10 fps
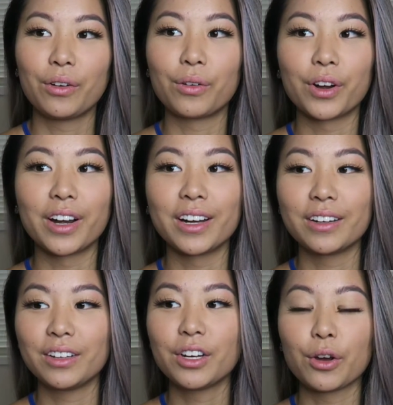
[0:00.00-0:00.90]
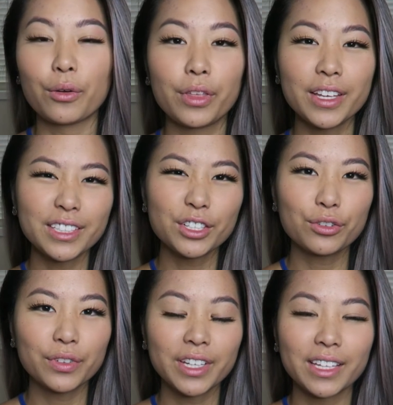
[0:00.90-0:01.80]
or you know, things that
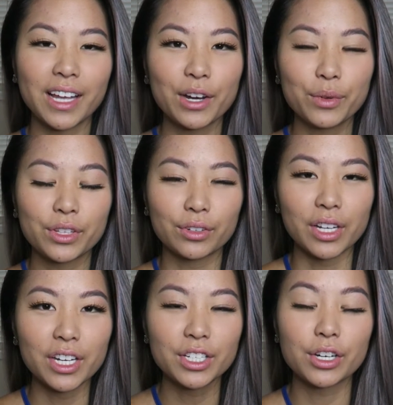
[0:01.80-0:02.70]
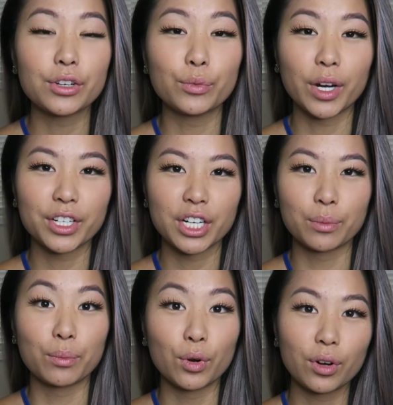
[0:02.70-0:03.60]
don't really align with your niche and you want to share
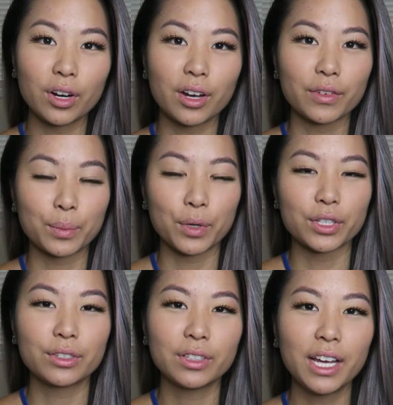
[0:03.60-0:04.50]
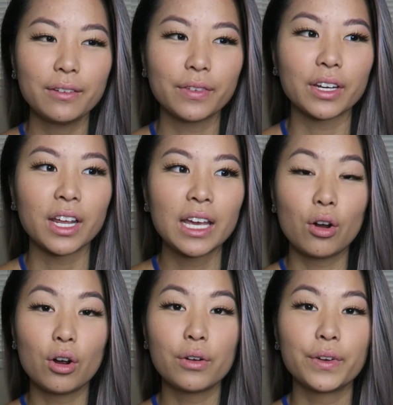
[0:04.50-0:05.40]
more of your personal life,
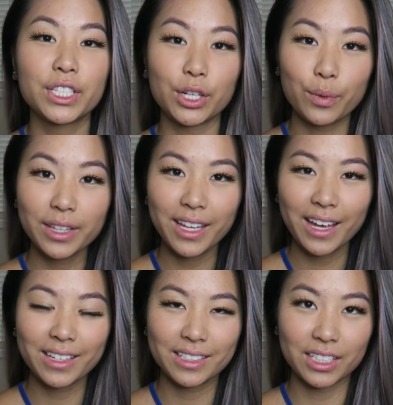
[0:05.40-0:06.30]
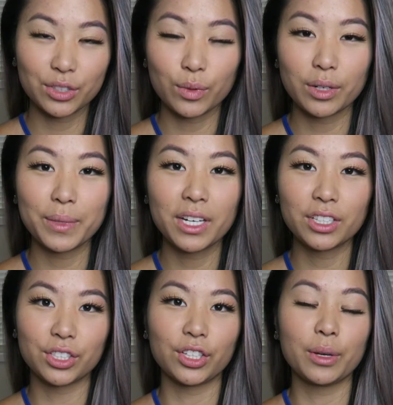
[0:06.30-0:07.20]
or if you're someone that doesn't want to be
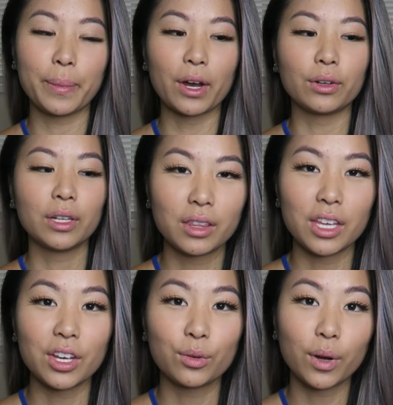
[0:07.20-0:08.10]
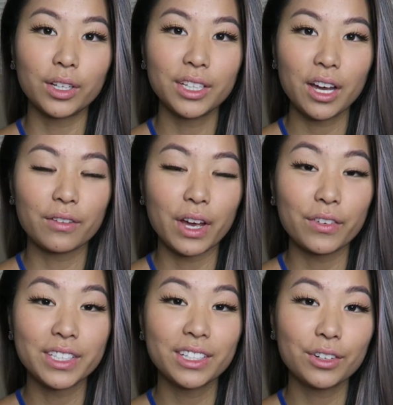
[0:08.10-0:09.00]
concerned about the quality of
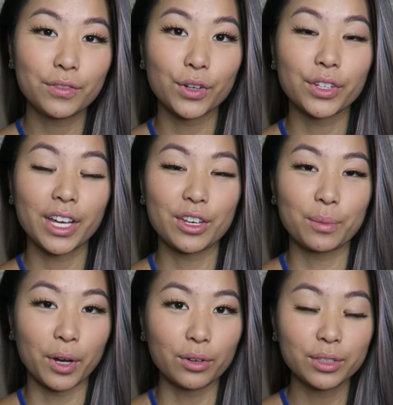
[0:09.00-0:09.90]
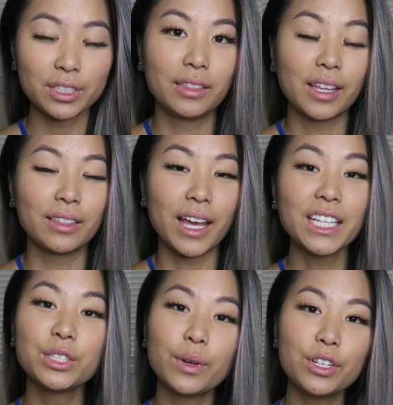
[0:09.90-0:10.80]
every single photo that you post, then
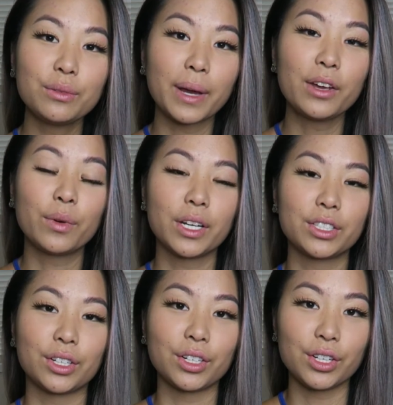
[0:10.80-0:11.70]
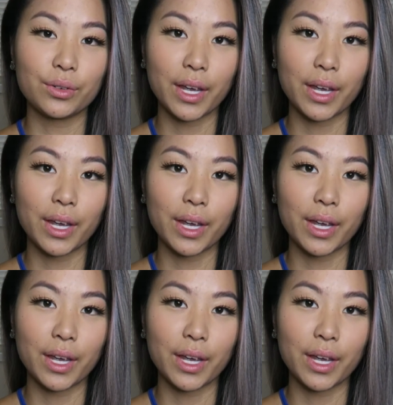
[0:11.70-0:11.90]
that's when you might want to start a new